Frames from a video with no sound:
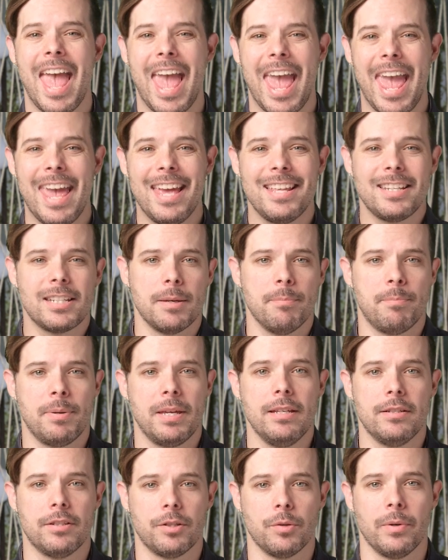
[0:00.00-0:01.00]
and
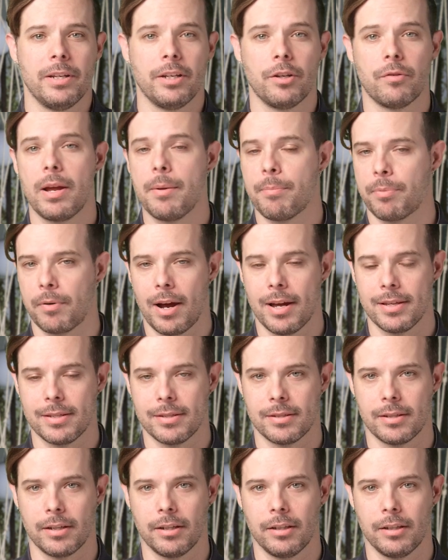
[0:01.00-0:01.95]
compete to win great prizes,